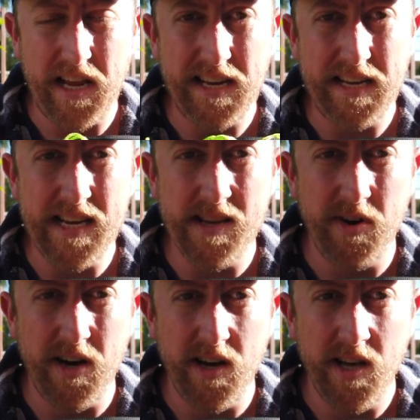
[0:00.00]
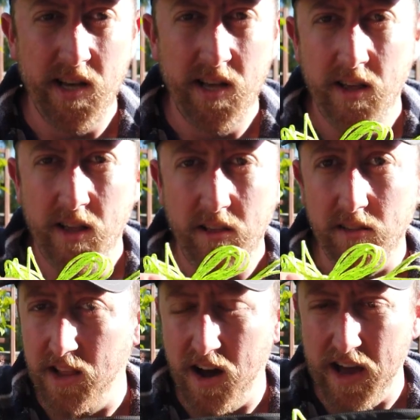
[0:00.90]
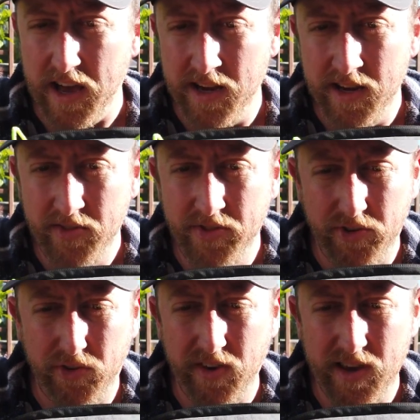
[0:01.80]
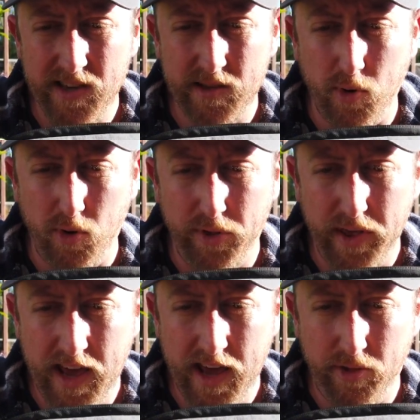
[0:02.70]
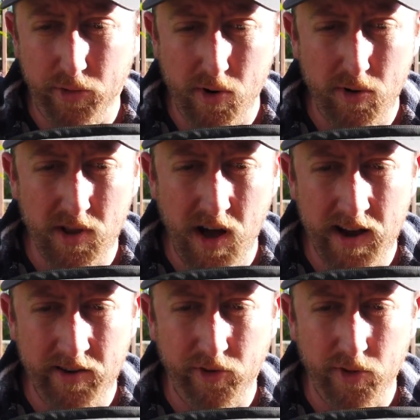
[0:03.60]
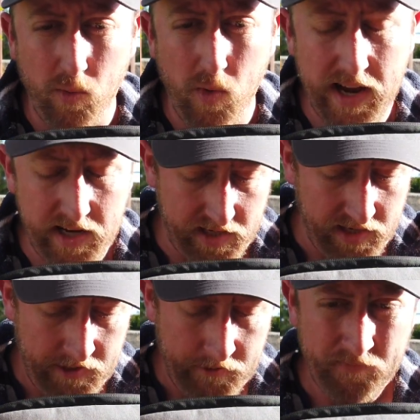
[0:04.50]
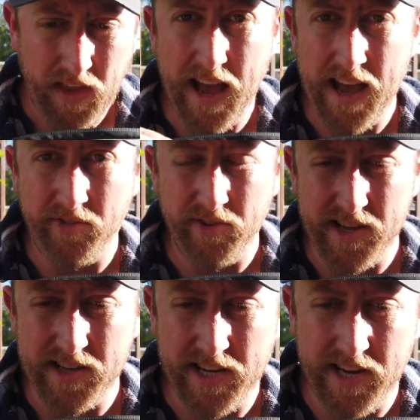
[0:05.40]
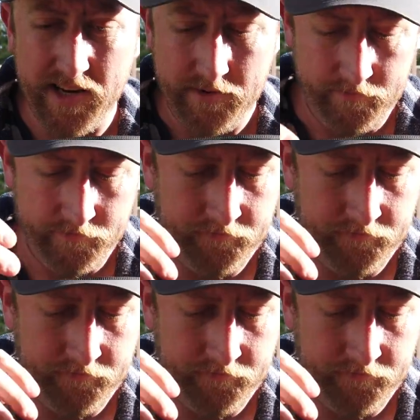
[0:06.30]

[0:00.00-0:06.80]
Dyneema line. This is both a throw line for the weight and for the antenna.